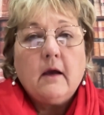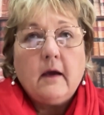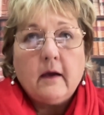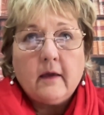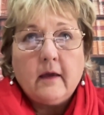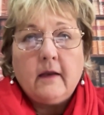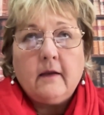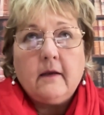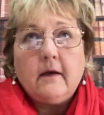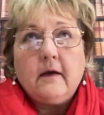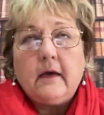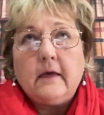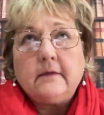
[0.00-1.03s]

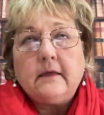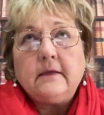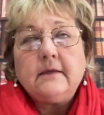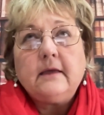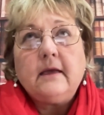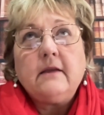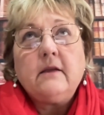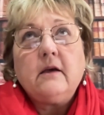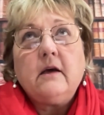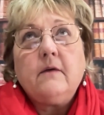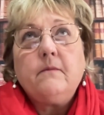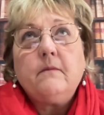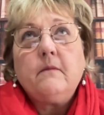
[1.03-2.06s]
Again, as I said,
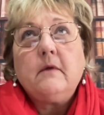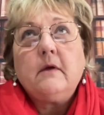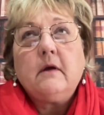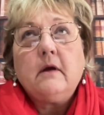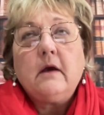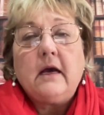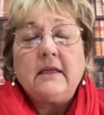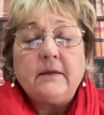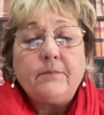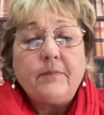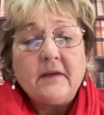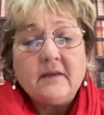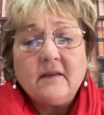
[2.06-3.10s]
as a
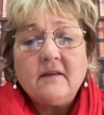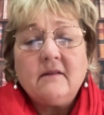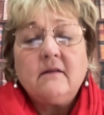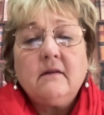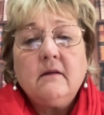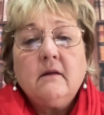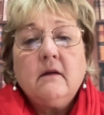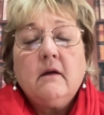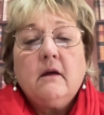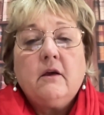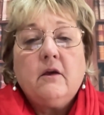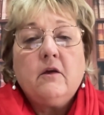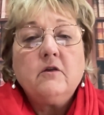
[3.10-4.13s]
person,
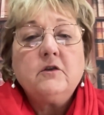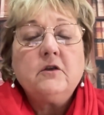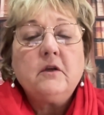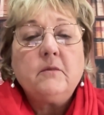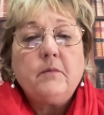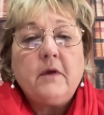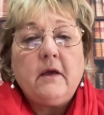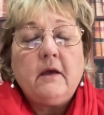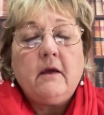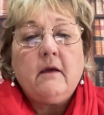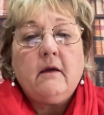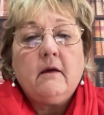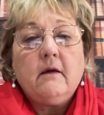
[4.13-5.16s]
you should
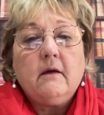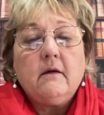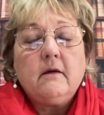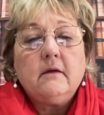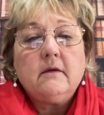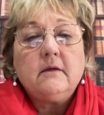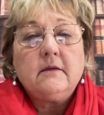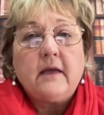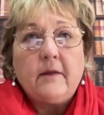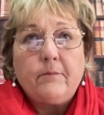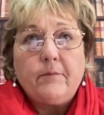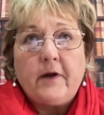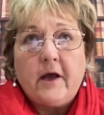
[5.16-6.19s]

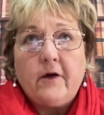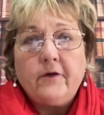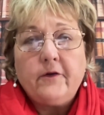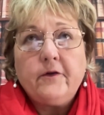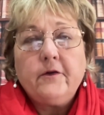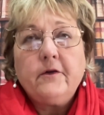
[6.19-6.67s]
stand proud,